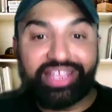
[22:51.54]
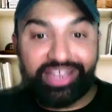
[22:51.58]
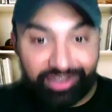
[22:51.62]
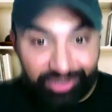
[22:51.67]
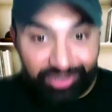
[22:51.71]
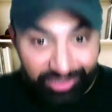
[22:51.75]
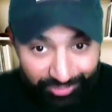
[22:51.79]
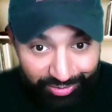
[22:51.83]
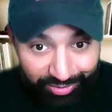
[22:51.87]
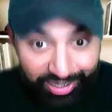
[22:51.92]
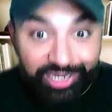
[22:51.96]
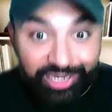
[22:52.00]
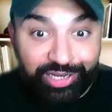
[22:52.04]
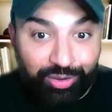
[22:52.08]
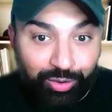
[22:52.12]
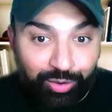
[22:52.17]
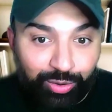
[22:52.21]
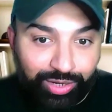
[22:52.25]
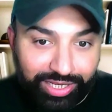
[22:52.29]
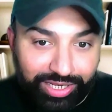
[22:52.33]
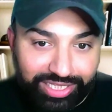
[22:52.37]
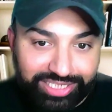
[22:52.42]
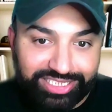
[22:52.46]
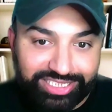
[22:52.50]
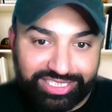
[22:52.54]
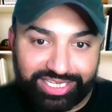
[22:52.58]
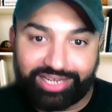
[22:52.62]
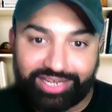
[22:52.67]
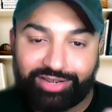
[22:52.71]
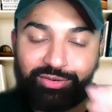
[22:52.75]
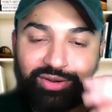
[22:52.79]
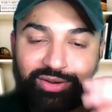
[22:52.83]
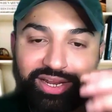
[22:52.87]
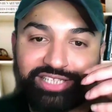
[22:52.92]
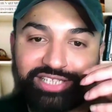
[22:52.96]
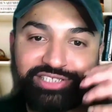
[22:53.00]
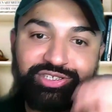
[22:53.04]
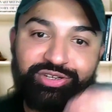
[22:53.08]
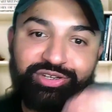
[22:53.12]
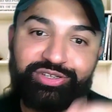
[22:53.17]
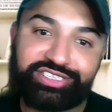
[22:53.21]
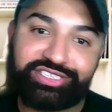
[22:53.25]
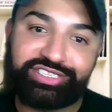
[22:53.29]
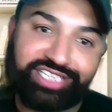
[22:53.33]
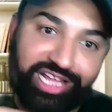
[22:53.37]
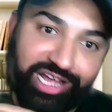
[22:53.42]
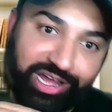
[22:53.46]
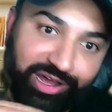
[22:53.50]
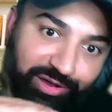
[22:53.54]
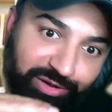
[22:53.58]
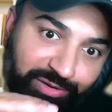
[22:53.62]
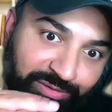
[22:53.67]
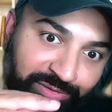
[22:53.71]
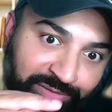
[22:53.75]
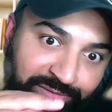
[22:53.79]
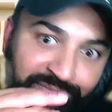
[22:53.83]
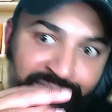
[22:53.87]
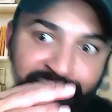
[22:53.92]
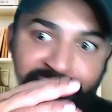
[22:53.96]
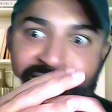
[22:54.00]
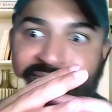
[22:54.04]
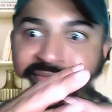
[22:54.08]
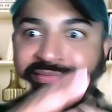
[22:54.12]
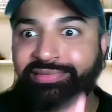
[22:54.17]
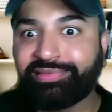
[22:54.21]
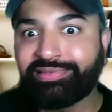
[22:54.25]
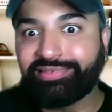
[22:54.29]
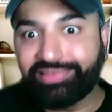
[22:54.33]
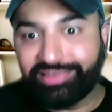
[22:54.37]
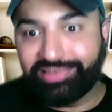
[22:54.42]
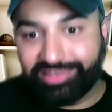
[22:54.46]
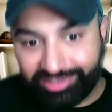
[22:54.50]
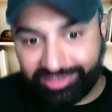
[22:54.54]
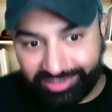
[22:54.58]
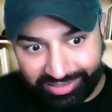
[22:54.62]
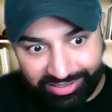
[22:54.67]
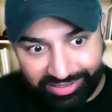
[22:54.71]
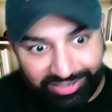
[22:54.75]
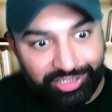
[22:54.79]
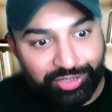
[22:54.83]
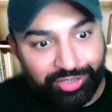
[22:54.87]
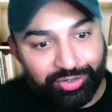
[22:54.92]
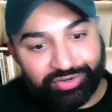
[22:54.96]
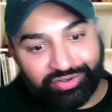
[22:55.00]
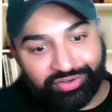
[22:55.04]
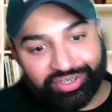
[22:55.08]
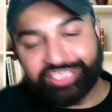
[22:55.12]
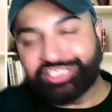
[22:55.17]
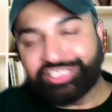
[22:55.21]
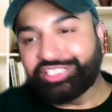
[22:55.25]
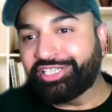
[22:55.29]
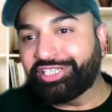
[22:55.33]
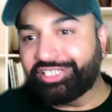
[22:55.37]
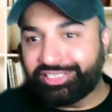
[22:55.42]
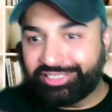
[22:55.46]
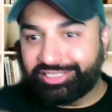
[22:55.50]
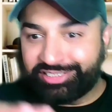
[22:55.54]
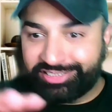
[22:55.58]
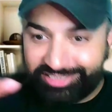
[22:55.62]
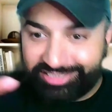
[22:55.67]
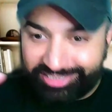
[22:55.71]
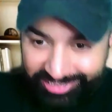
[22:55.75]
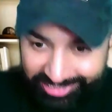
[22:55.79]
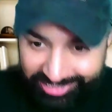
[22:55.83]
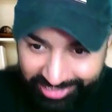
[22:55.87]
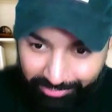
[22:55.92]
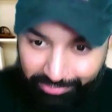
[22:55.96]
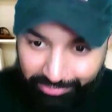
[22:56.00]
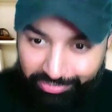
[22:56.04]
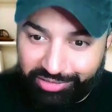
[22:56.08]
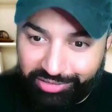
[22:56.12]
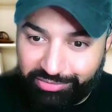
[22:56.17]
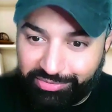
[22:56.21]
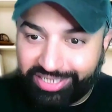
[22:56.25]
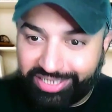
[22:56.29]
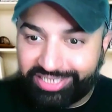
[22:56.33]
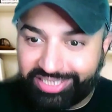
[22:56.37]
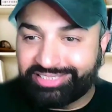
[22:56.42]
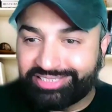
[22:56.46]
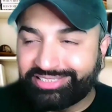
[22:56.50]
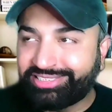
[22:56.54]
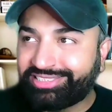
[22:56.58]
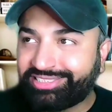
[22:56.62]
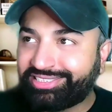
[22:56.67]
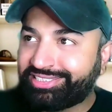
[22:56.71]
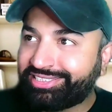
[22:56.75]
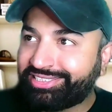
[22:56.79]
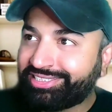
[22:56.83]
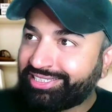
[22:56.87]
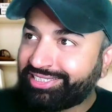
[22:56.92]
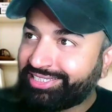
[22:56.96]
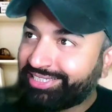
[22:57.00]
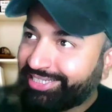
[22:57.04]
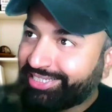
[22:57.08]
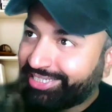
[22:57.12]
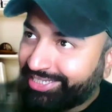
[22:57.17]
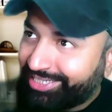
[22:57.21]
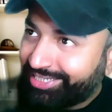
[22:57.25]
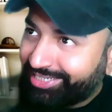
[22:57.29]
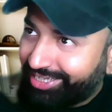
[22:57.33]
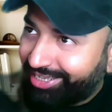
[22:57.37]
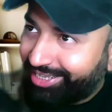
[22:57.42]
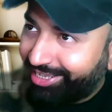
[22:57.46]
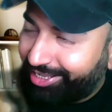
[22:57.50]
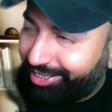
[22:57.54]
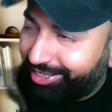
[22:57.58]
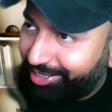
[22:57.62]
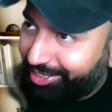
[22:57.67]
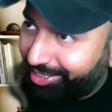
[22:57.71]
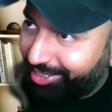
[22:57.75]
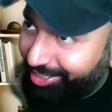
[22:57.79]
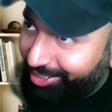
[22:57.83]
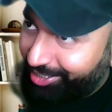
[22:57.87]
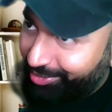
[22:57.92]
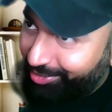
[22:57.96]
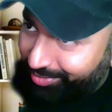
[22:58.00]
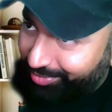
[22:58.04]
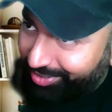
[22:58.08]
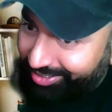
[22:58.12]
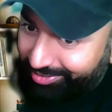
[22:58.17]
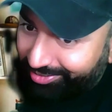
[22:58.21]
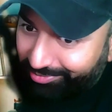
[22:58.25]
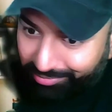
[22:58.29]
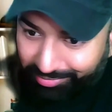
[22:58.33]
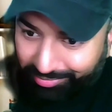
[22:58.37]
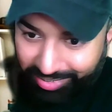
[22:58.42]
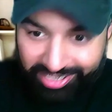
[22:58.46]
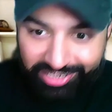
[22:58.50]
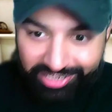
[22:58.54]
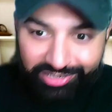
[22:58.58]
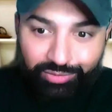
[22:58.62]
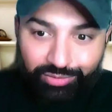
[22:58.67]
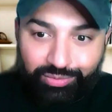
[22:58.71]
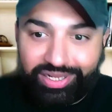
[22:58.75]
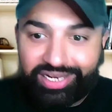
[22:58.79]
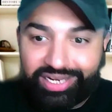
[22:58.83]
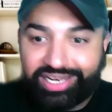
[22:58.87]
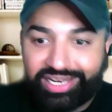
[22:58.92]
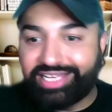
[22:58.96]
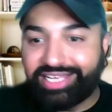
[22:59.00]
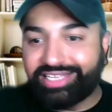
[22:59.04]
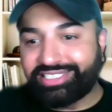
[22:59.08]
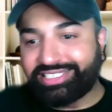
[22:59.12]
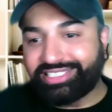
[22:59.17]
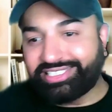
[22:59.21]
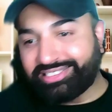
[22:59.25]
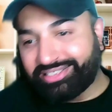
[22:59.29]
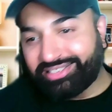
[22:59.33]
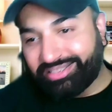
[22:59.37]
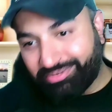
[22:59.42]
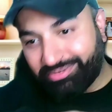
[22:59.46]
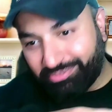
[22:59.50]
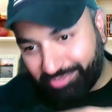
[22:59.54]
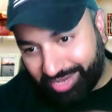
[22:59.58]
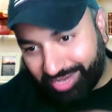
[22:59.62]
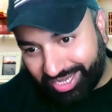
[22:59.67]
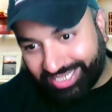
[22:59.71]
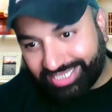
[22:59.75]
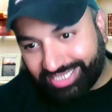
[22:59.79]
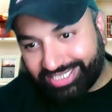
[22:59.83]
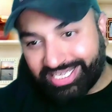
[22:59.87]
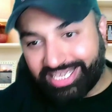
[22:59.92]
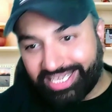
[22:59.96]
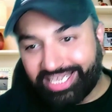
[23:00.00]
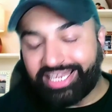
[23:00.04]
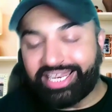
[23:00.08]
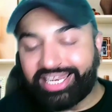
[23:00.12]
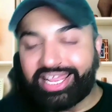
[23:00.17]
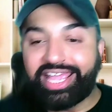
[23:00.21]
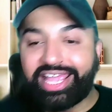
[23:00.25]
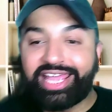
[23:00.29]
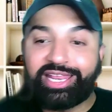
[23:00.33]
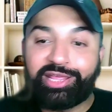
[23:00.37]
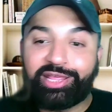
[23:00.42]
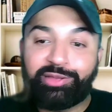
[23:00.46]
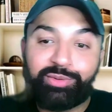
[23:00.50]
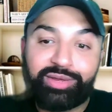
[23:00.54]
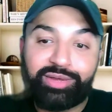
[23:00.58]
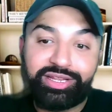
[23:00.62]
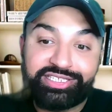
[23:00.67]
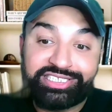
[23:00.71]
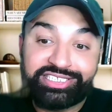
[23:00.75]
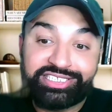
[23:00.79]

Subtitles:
it really holistic, right? So it's now nutrition, supplements, even mental wellness, medicine, and even